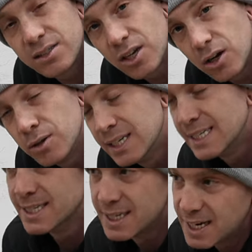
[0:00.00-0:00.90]
So
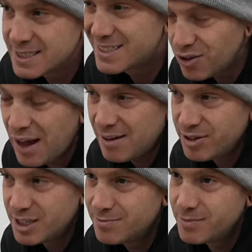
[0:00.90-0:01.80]
I still have
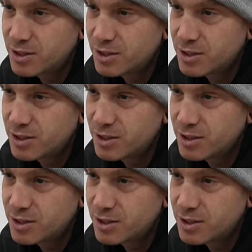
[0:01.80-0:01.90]
it.